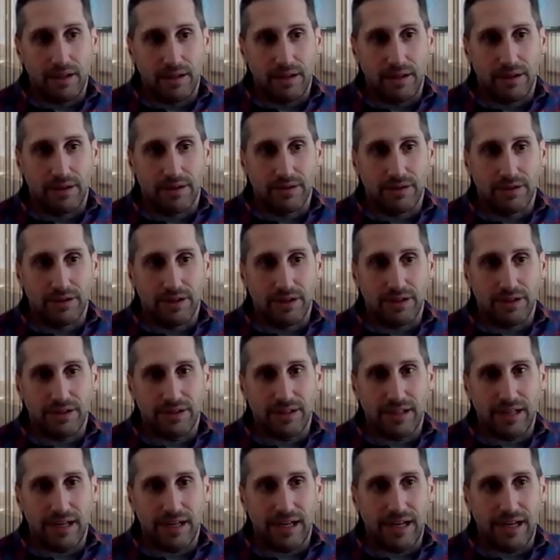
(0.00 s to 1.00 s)
you're
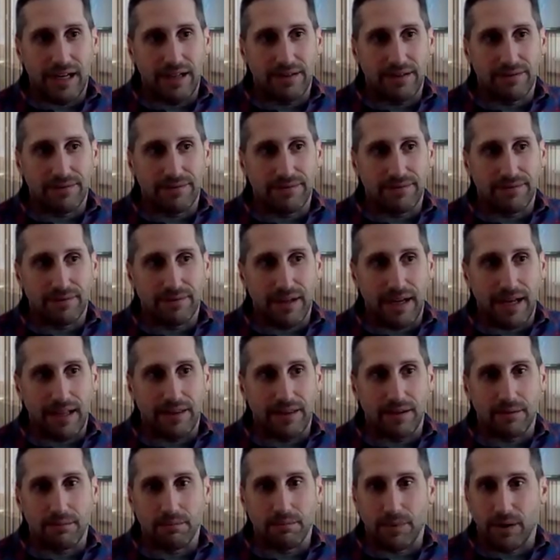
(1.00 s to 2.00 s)
just kind of
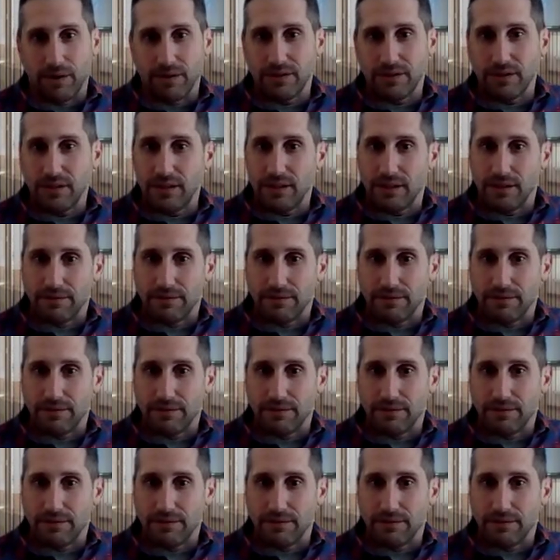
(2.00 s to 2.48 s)
at the mercy